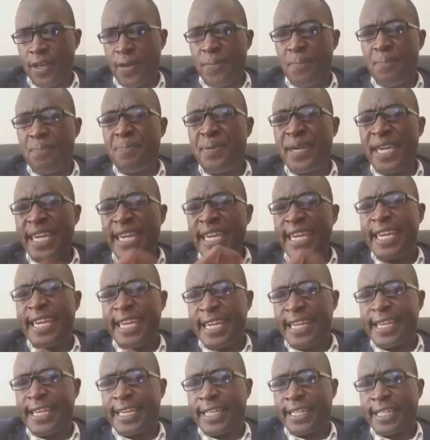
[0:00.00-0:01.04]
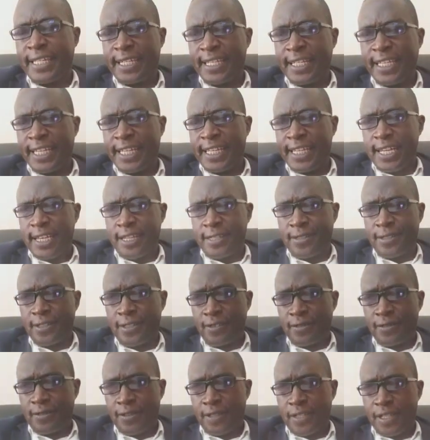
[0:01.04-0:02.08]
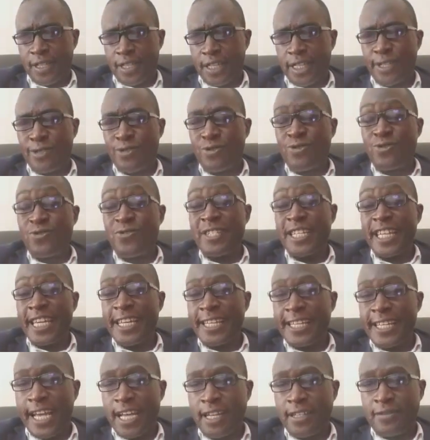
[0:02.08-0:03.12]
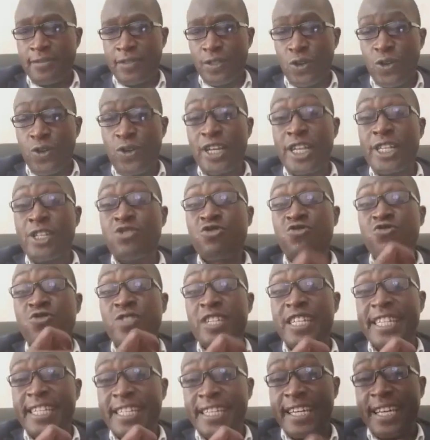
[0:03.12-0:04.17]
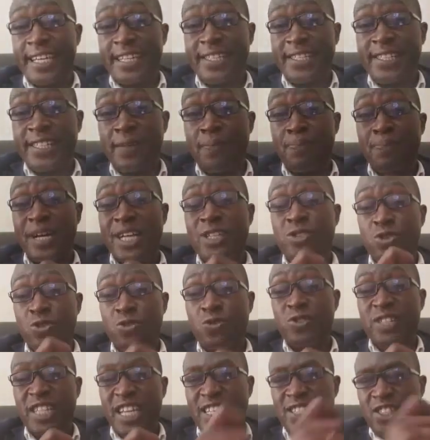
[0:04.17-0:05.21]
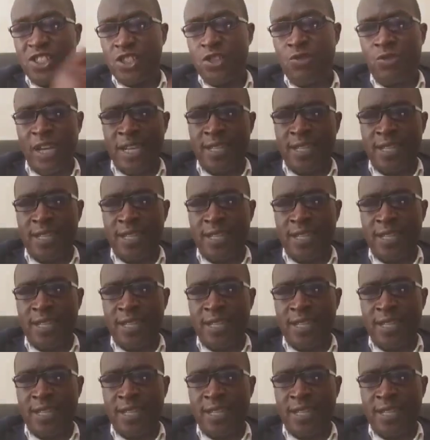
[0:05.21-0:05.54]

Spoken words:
Be leaders. A good leader or a true leader is the person who does the right